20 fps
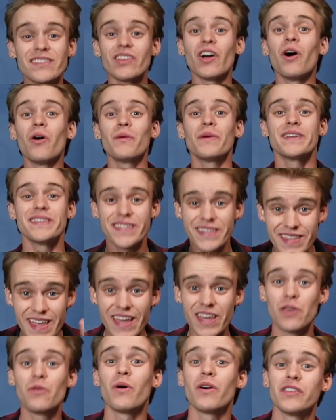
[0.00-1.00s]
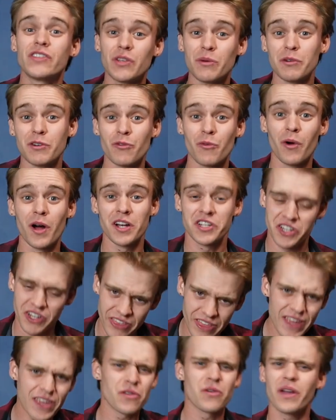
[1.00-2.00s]
always, thank you all so much for watching.
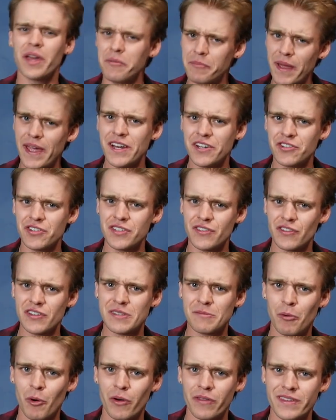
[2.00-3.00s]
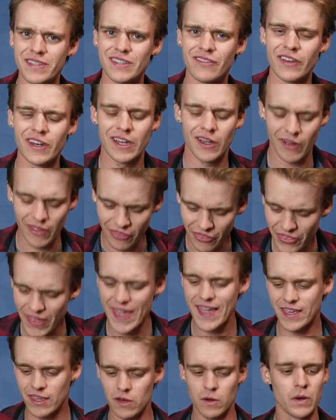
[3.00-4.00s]
Thank you again, patrons, for supporting this video, and
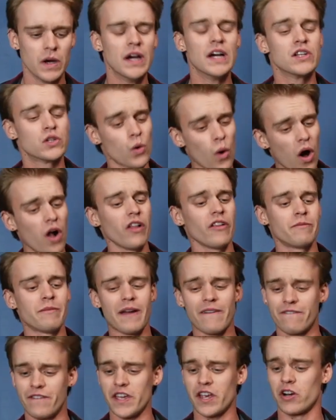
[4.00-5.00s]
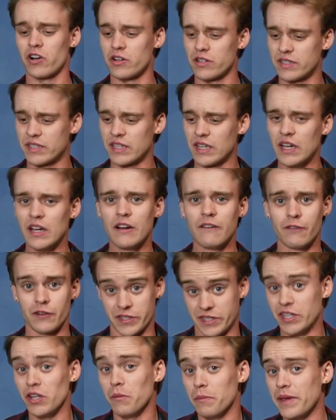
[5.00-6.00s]
thank you to all of my fingers for
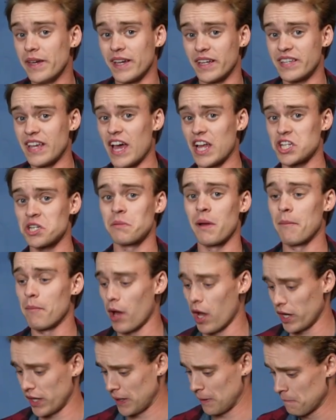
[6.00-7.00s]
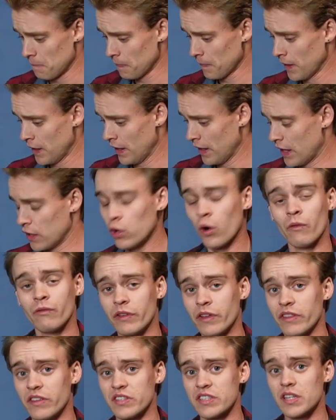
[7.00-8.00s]
still being attached to my body, and hopefully
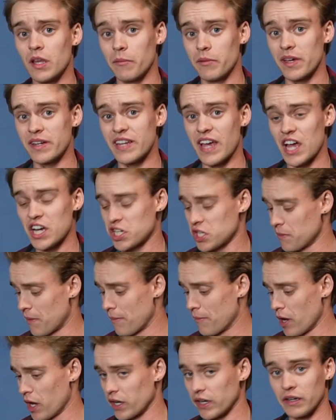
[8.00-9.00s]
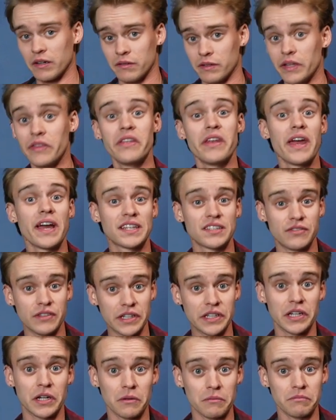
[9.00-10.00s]
they'll still be attached to my body in the next
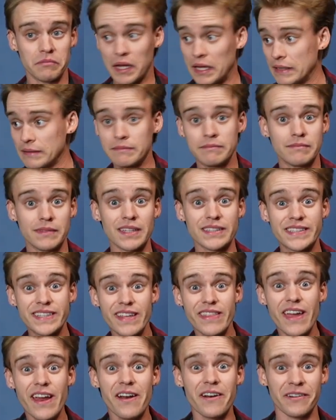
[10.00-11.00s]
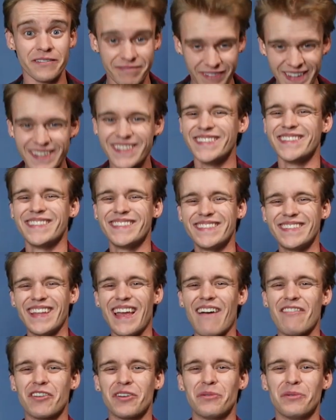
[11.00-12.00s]
video. And I'll see you there!
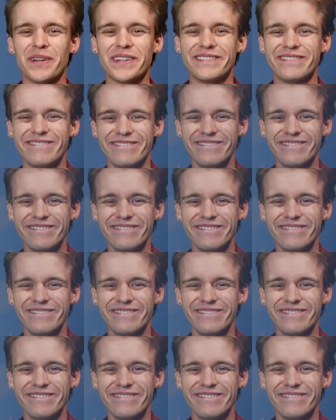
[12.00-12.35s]
Have a good one.